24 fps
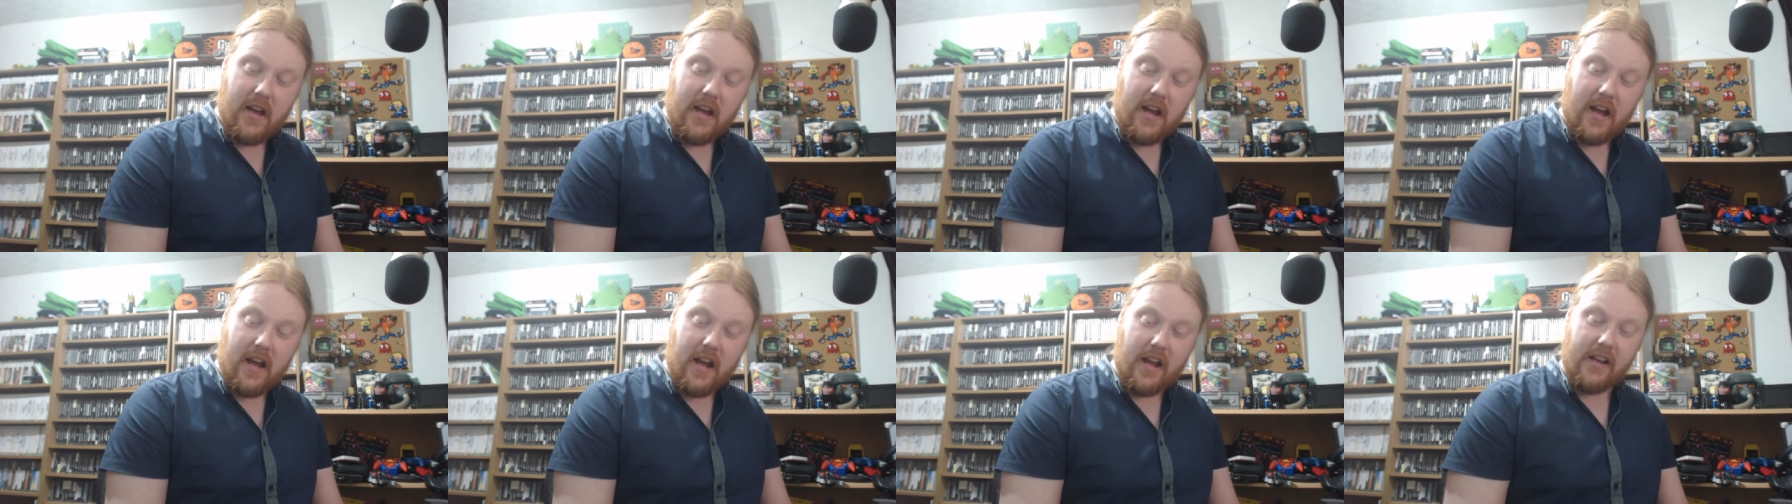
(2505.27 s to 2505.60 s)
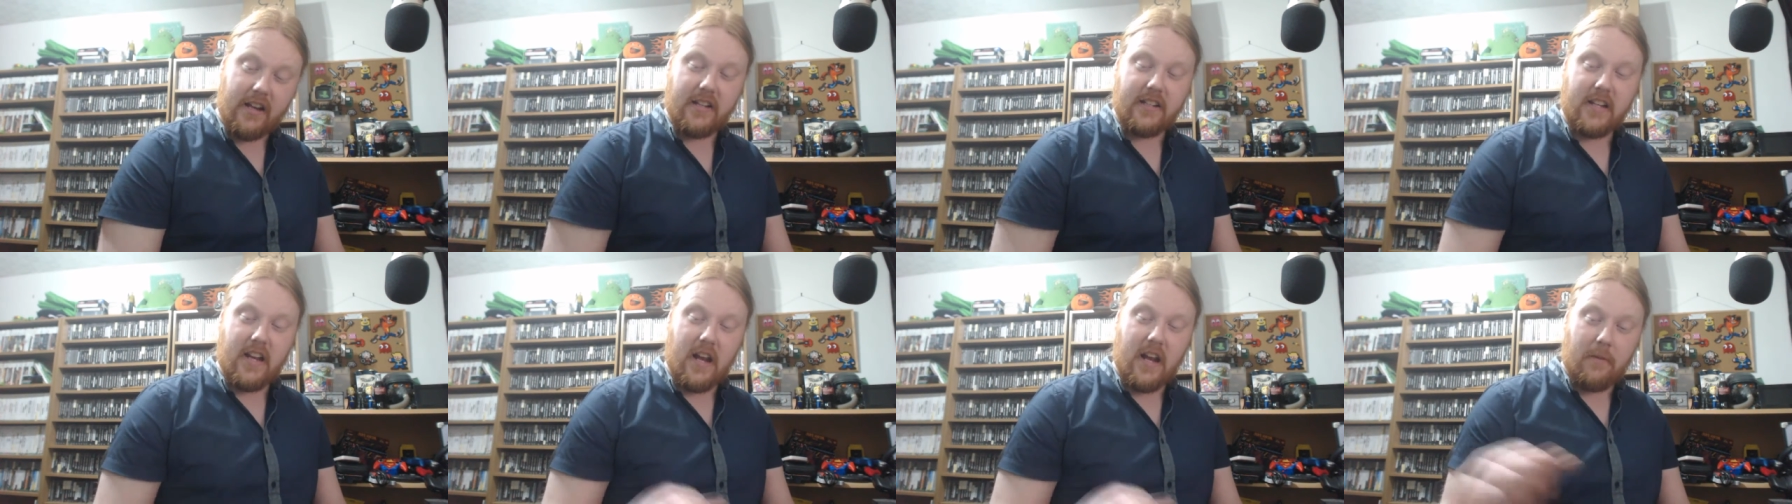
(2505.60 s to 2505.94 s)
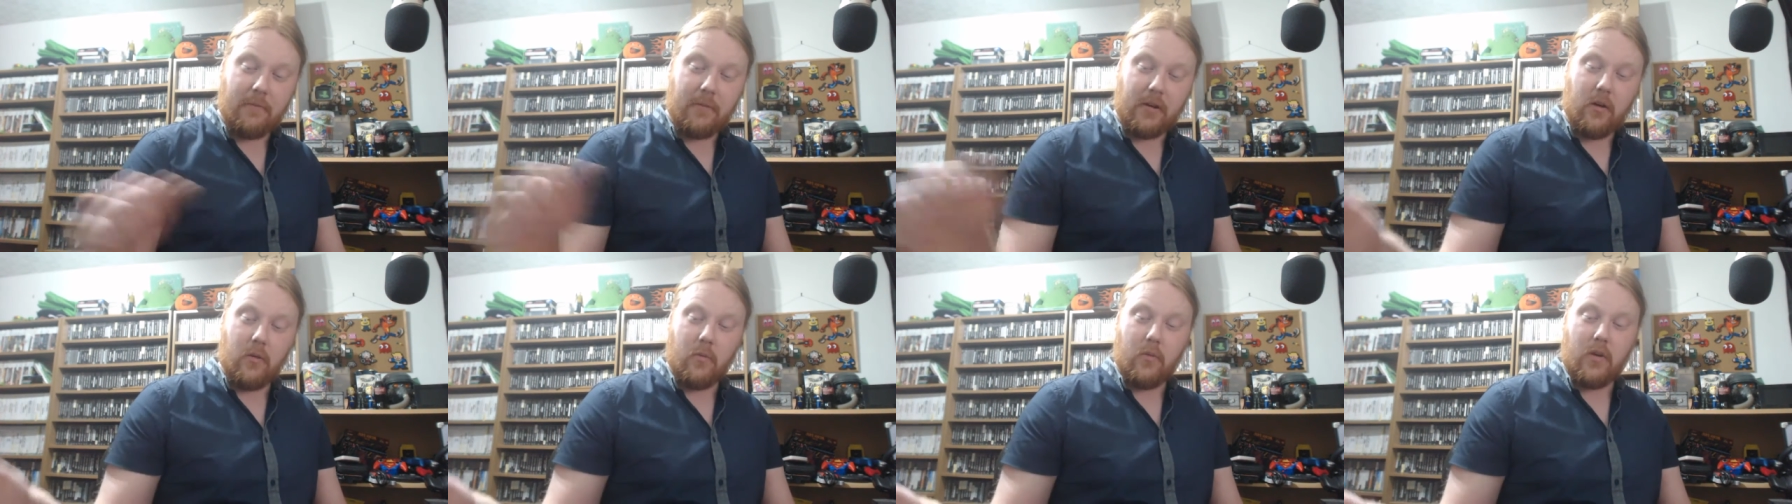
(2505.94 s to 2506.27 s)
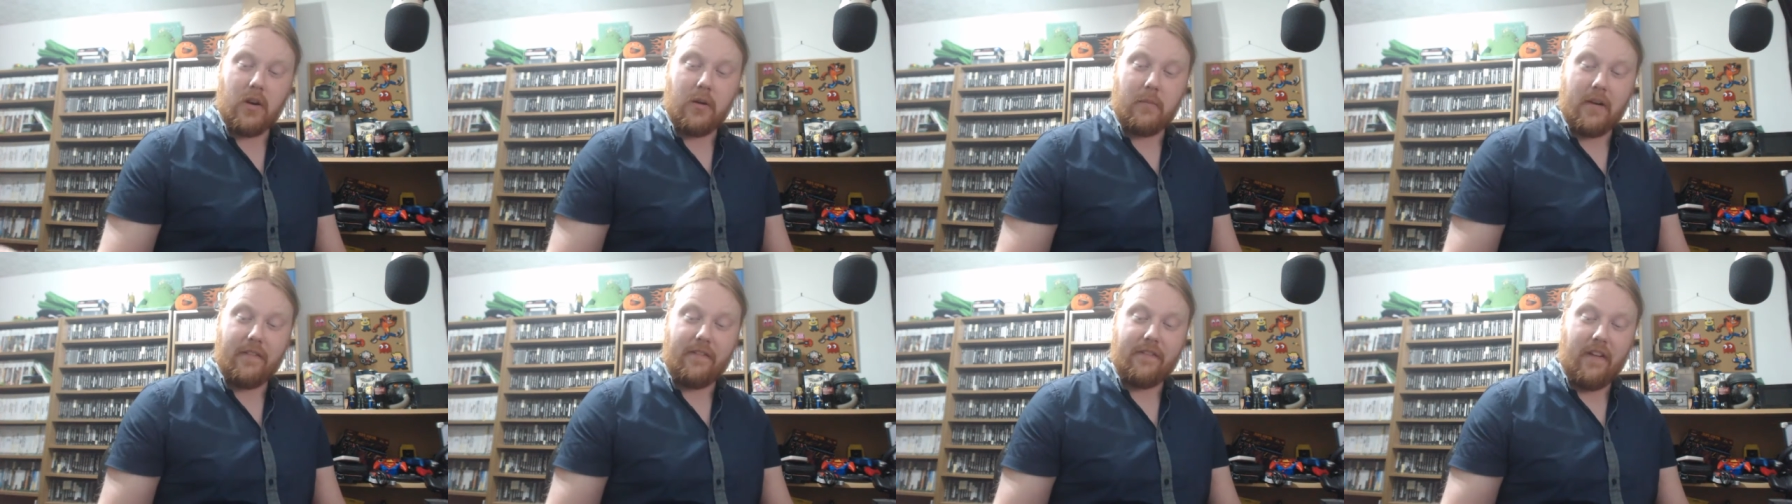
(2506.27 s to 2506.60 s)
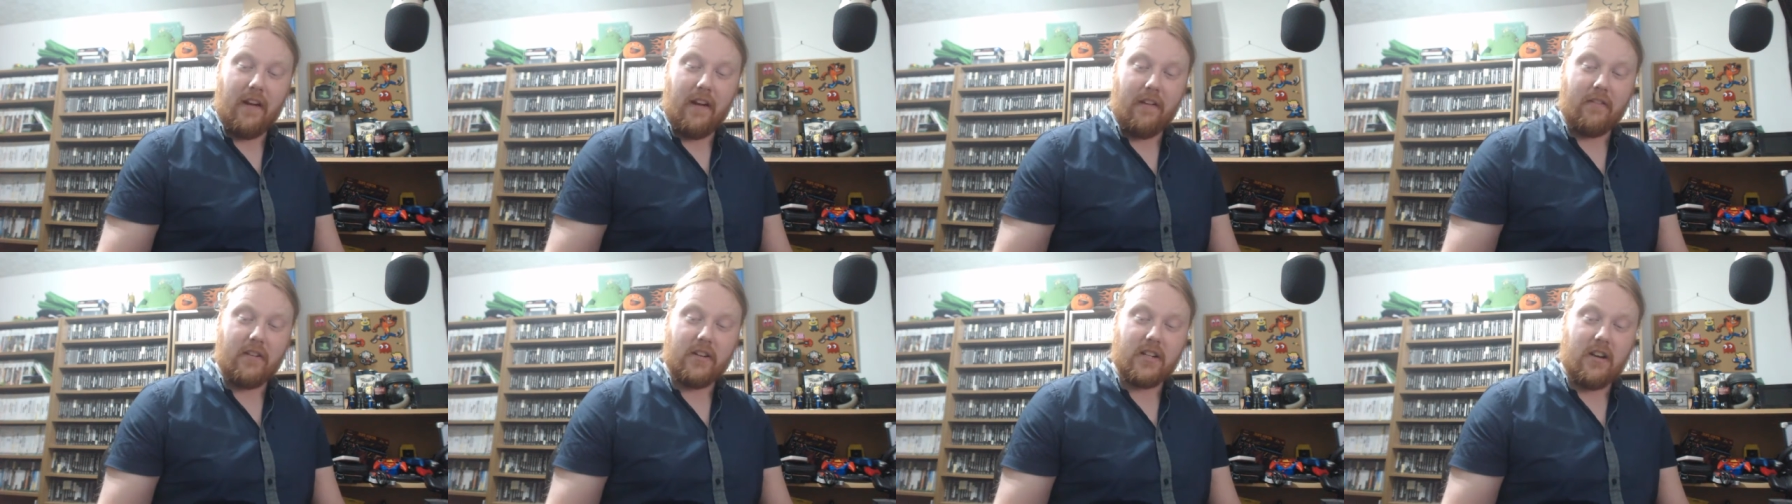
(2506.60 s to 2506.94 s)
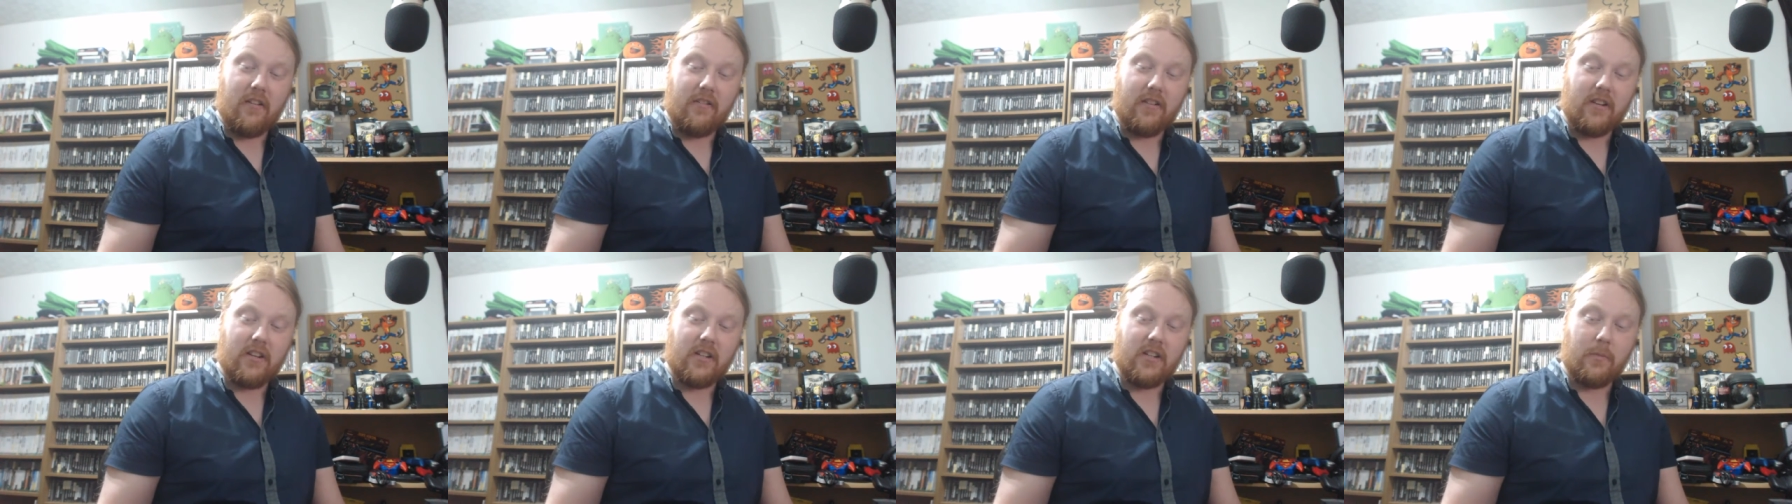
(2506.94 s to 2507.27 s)
and has now become one of my favourite
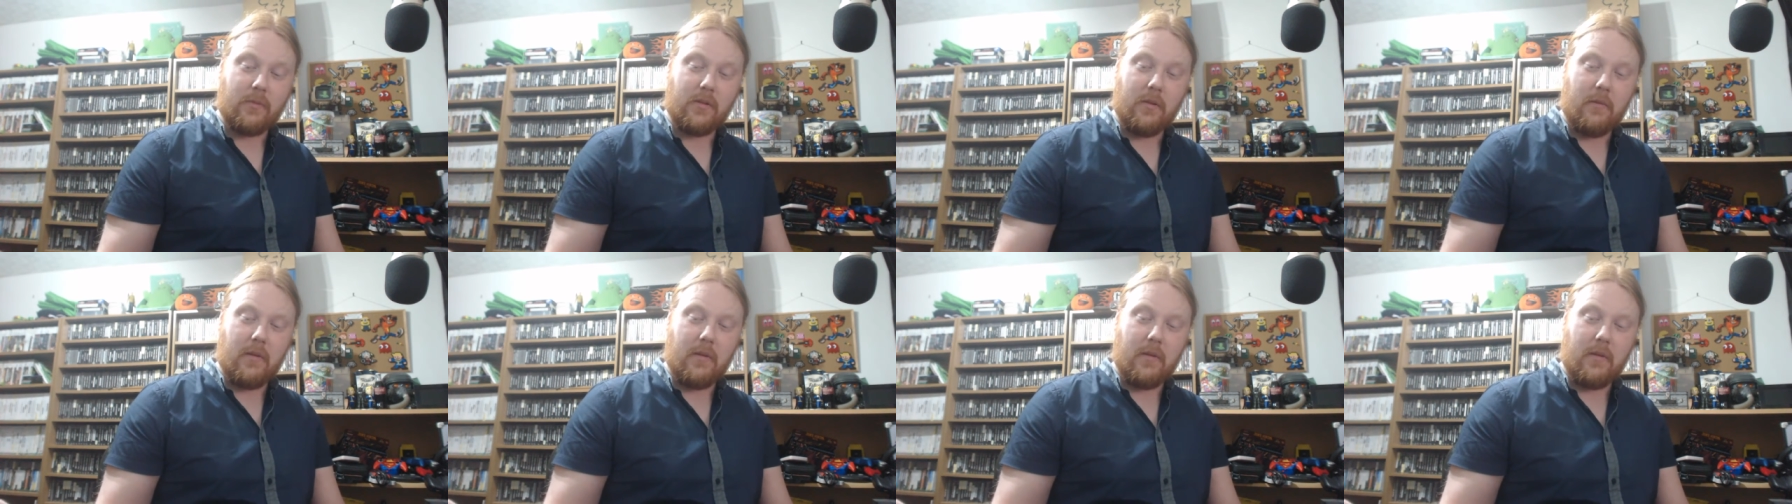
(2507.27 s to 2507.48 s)
charity shops.